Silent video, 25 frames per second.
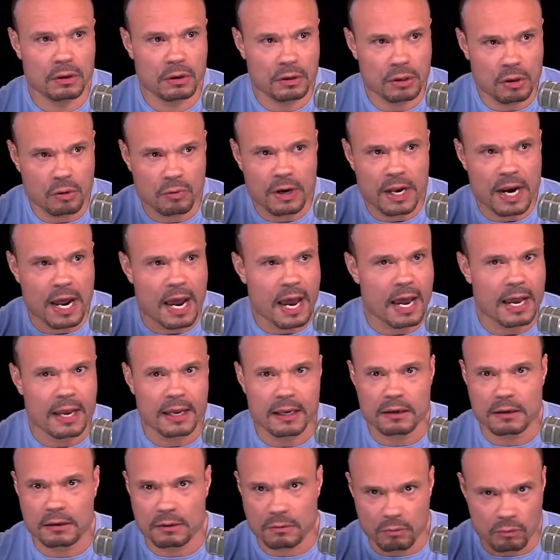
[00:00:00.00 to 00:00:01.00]
You and
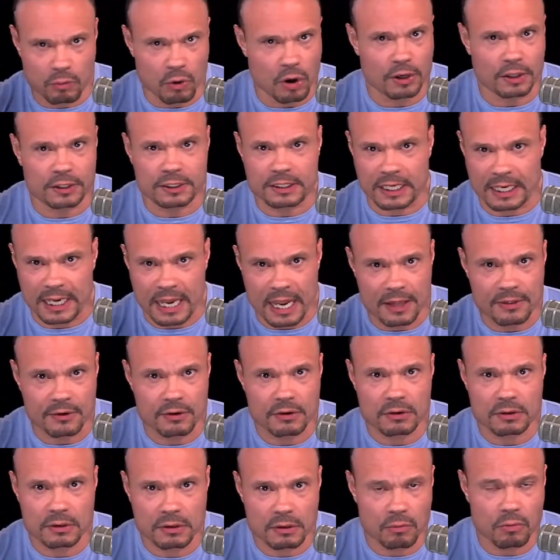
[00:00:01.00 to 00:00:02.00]
I work
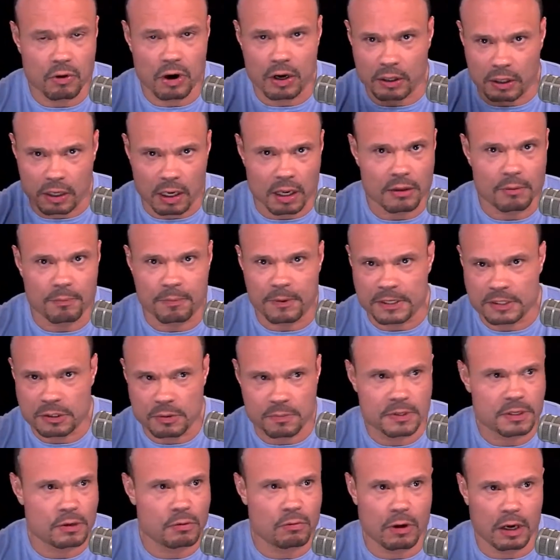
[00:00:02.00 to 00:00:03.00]
together. You work other places,
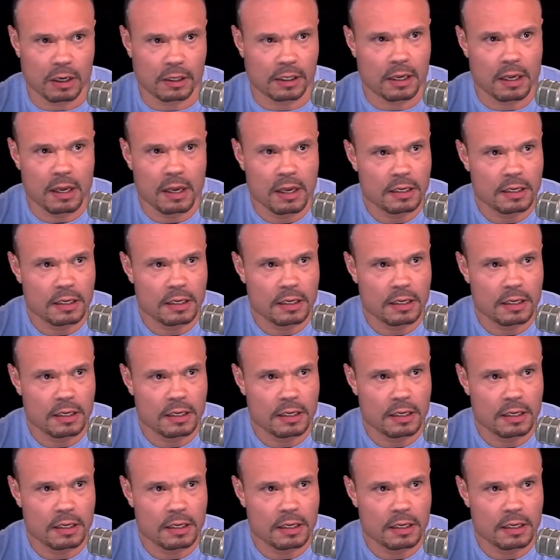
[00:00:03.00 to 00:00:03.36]
but you work.